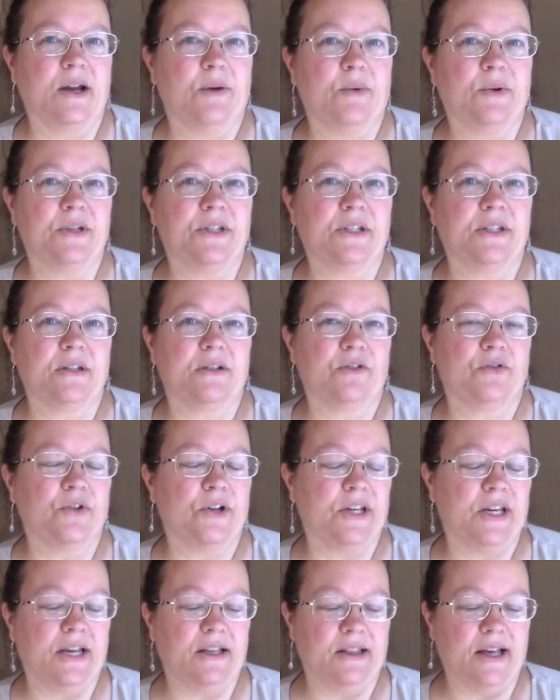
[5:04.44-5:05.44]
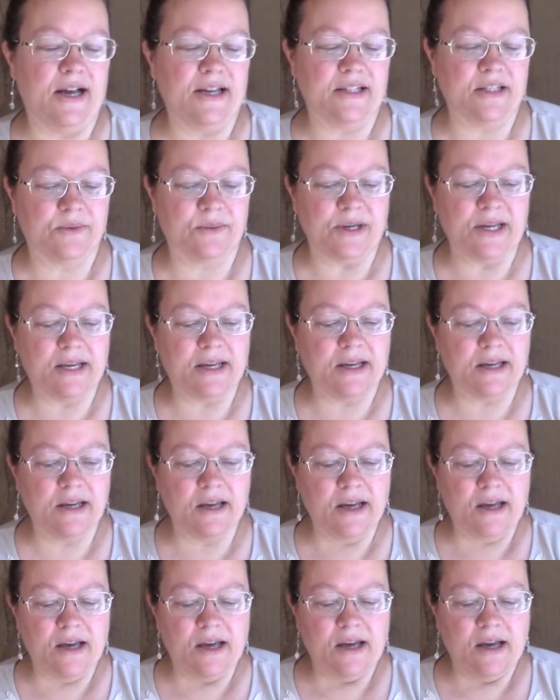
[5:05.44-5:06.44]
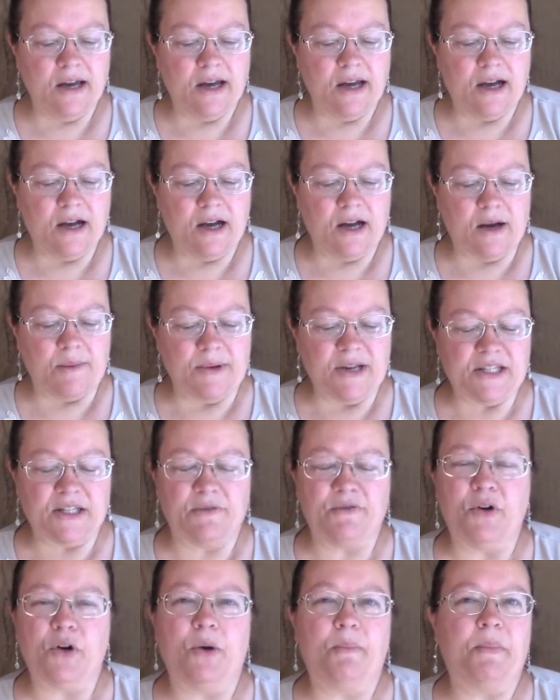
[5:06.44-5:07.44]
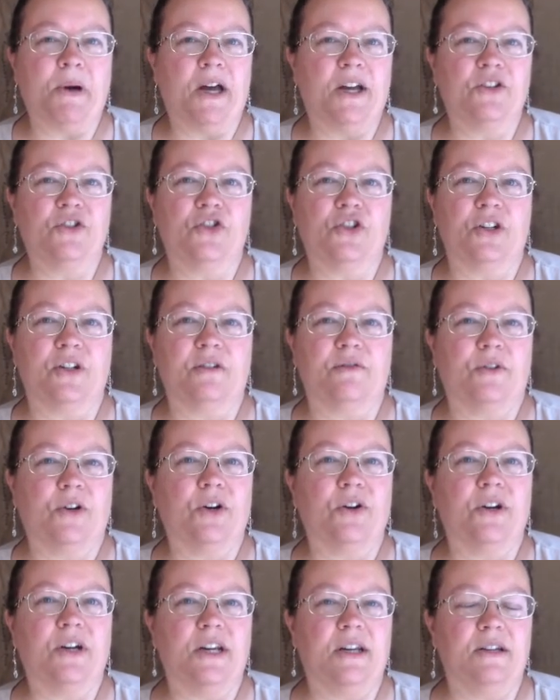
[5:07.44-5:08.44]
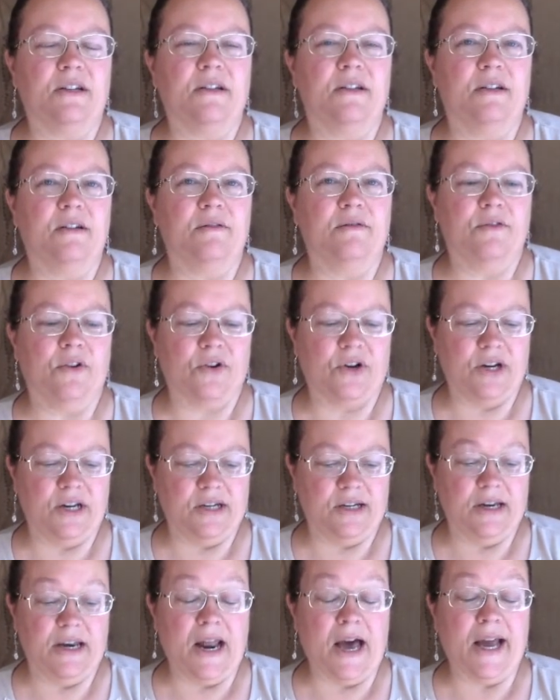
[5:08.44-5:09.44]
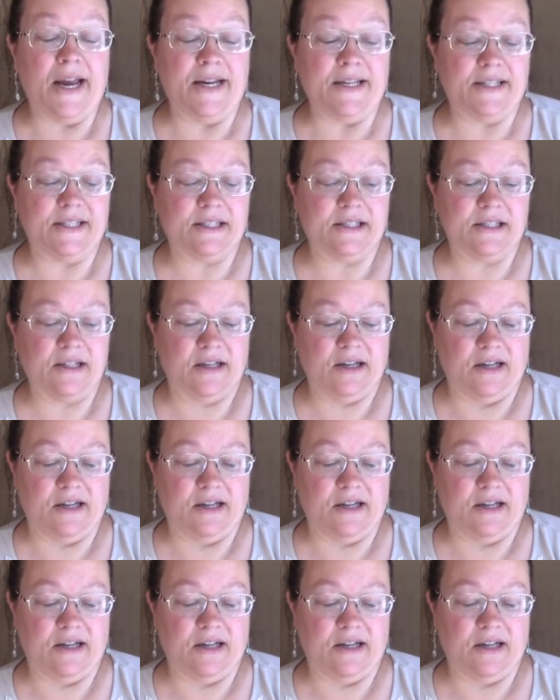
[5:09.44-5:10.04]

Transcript: was drinking last week. It's a very pungent, very, very nice